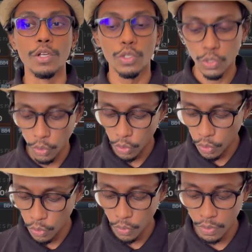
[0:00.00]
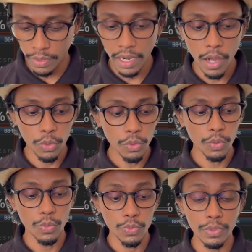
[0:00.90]
So now
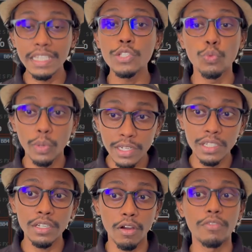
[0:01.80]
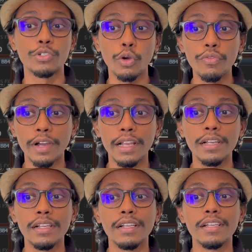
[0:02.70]
this version of show file
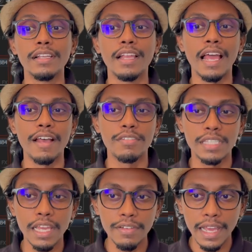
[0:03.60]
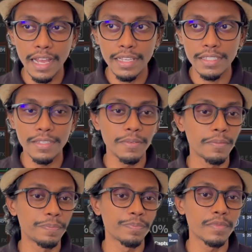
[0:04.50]
have saved as,
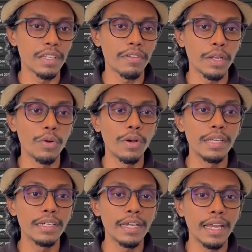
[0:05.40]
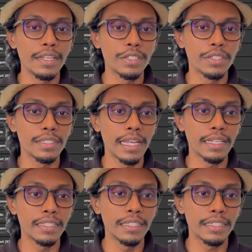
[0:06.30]
if I go here and
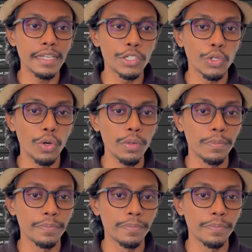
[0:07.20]
select the test show,